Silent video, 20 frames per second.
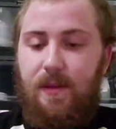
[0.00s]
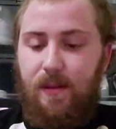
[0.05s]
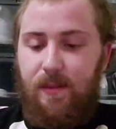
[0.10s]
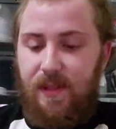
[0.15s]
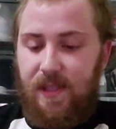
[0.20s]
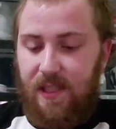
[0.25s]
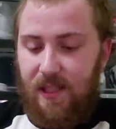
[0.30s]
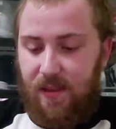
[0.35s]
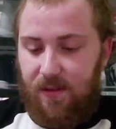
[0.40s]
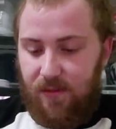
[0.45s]
Let
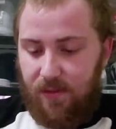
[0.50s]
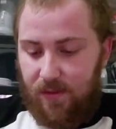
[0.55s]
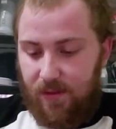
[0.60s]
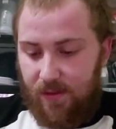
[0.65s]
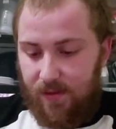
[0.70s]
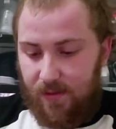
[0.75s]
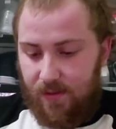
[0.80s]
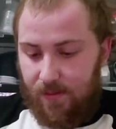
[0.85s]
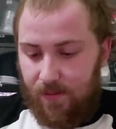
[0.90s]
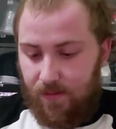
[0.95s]
me see if
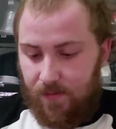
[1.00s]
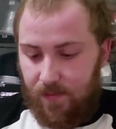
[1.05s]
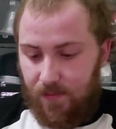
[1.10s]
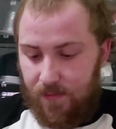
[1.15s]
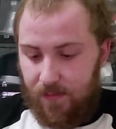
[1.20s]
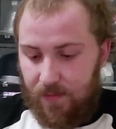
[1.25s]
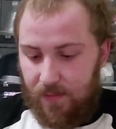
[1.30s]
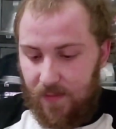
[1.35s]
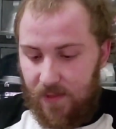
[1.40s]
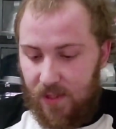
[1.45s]

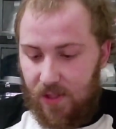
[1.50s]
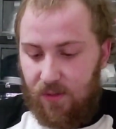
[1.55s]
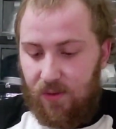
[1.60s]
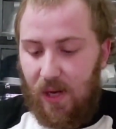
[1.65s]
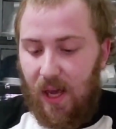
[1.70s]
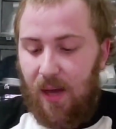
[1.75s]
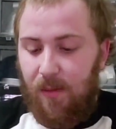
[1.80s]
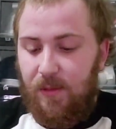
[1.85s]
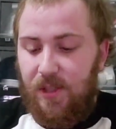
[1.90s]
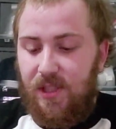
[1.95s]
Do
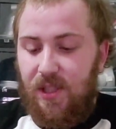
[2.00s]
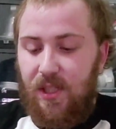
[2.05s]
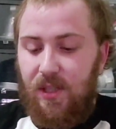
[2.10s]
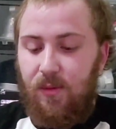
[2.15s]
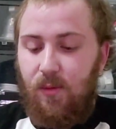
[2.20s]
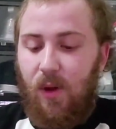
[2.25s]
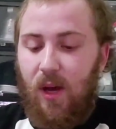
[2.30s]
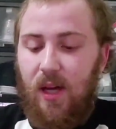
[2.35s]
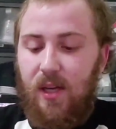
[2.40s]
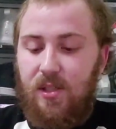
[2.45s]
not
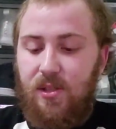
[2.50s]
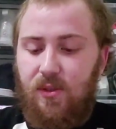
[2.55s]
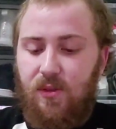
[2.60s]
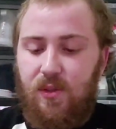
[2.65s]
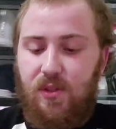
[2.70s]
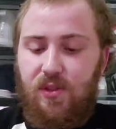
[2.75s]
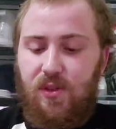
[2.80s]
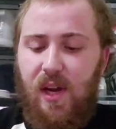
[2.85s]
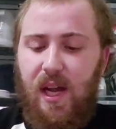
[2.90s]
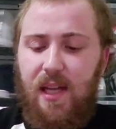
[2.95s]
machine wash
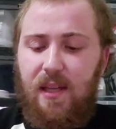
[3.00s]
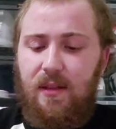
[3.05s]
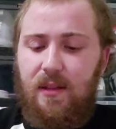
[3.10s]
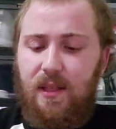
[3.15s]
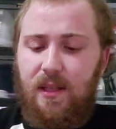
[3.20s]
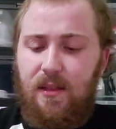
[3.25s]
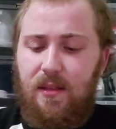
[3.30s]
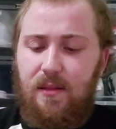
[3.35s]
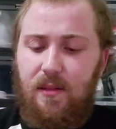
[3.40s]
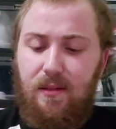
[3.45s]
or dry
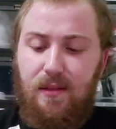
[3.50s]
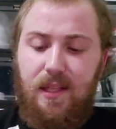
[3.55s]
clean.